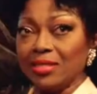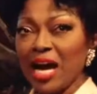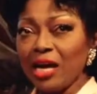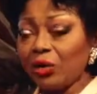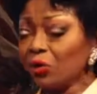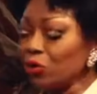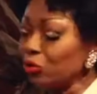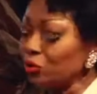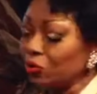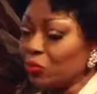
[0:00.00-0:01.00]
I don't know,
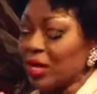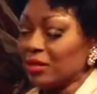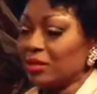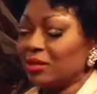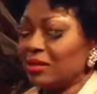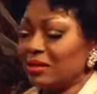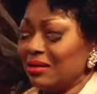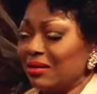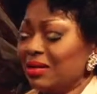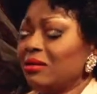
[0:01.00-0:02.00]
do you practice an
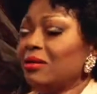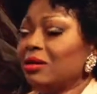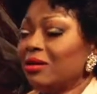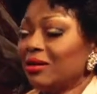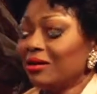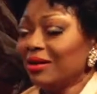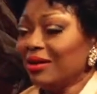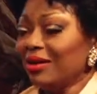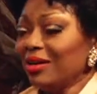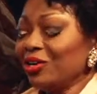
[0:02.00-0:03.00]

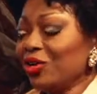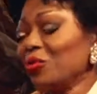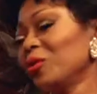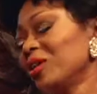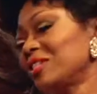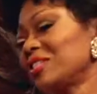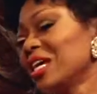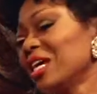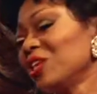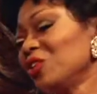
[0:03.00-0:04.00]
In other words,
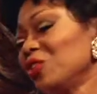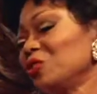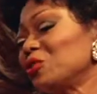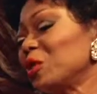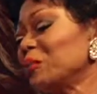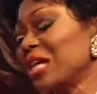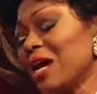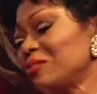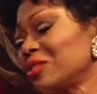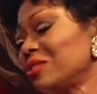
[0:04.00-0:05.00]
you know,
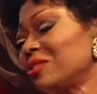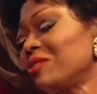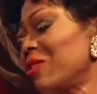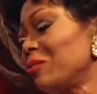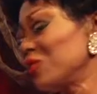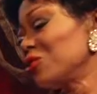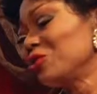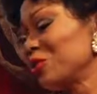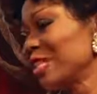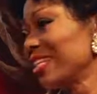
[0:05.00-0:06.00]
sometimes if I'm
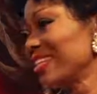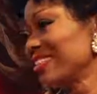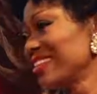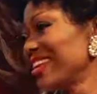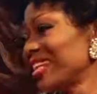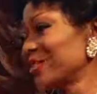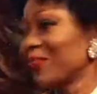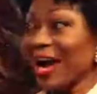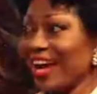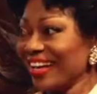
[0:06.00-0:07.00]
introducing this, then I
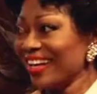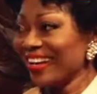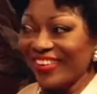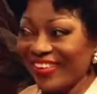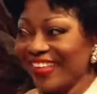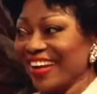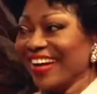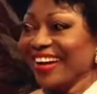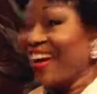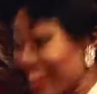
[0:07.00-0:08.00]
smile and go,
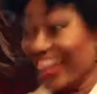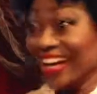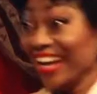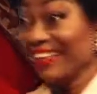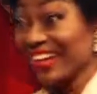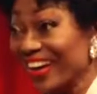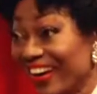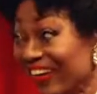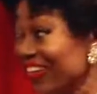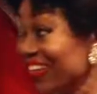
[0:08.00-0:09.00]
okay, here we go.
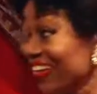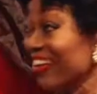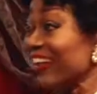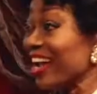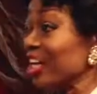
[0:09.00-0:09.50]
Okay.